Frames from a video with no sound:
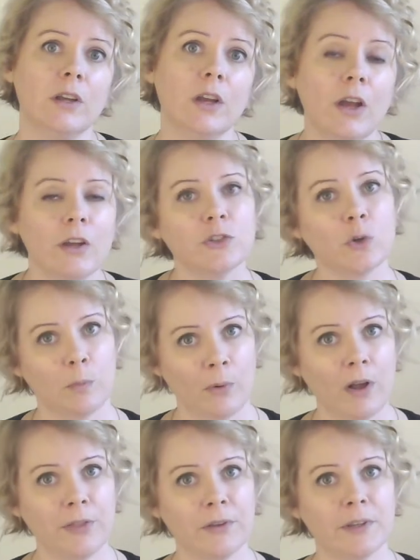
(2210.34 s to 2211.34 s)
So a
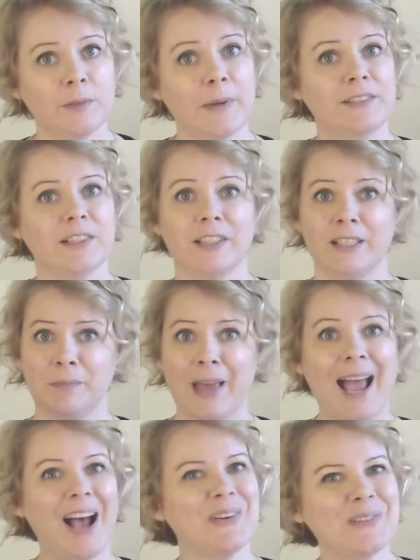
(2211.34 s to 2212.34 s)
brothel is basically the
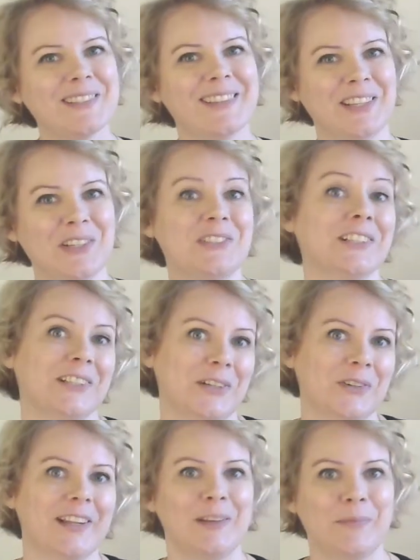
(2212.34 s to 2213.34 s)
house, they used to
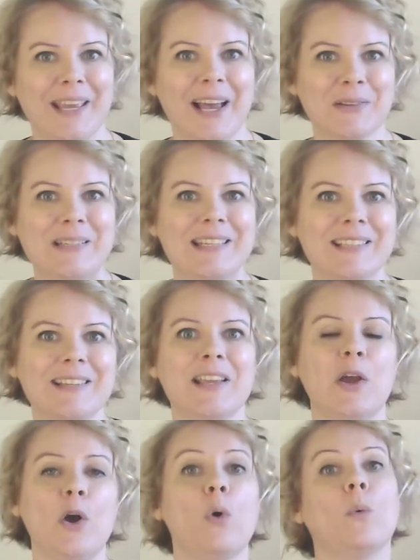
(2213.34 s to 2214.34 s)
literally be houses,
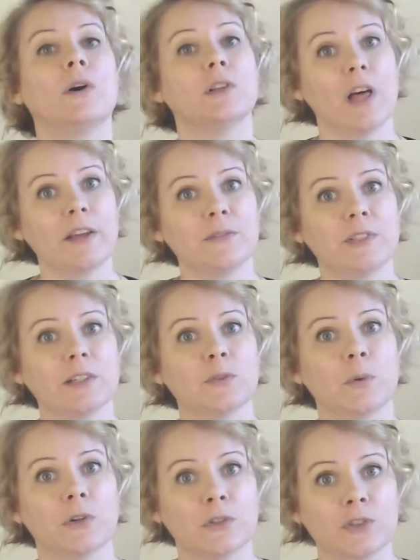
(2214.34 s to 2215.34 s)
where a lot of sex
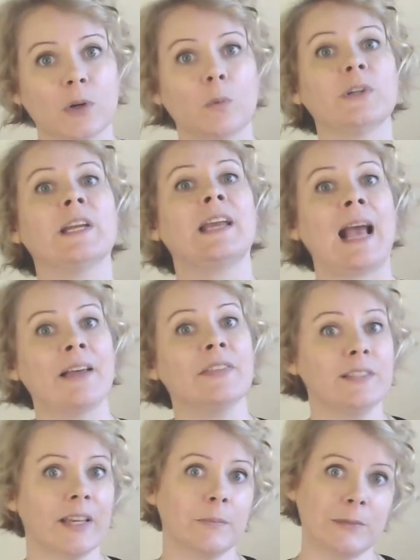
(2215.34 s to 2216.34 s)
workers are working at the
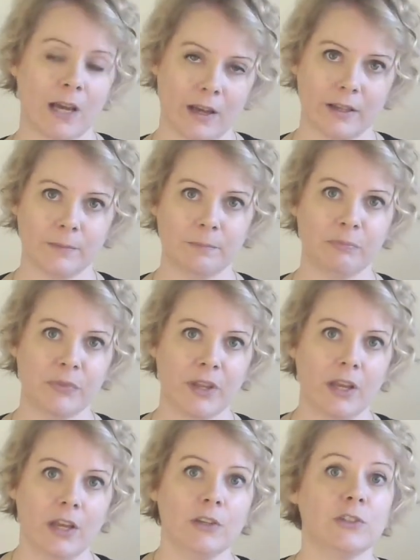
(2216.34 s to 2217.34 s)
same time.
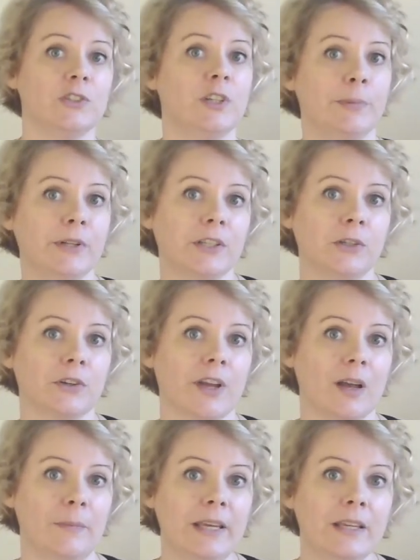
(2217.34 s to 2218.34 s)
So typically you'll
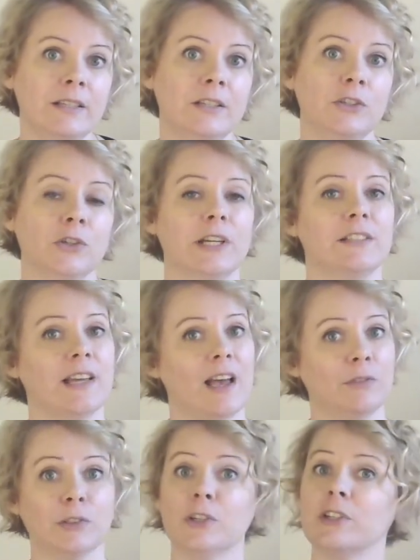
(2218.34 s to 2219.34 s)
come in, you'll get to have
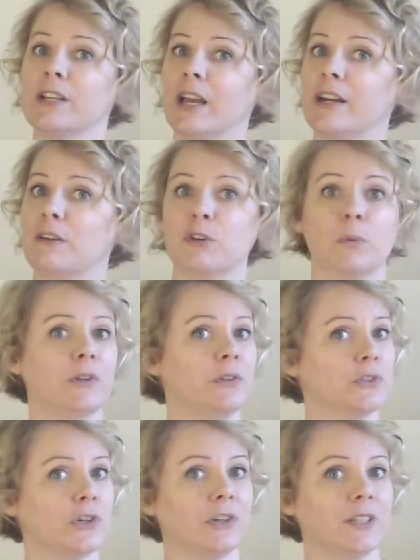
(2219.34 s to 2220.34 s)
a look at everyone who's
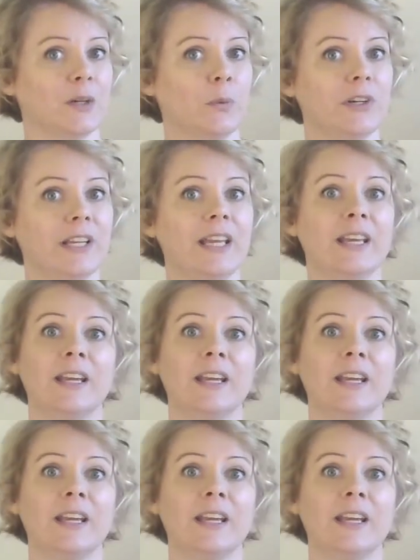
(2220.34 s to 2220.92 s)
currently working,